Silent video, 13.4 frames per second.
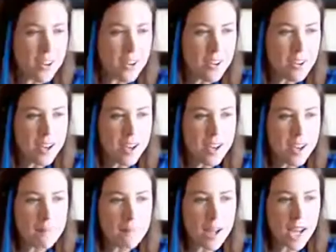No,
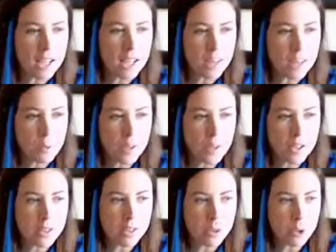I like the
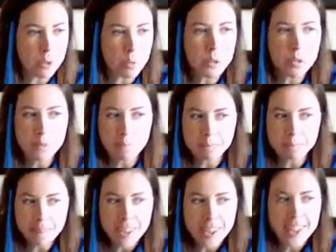Winkle Triple.
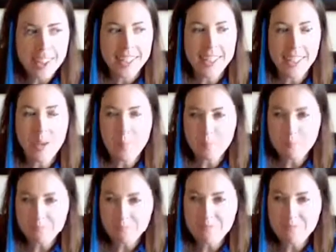Yep.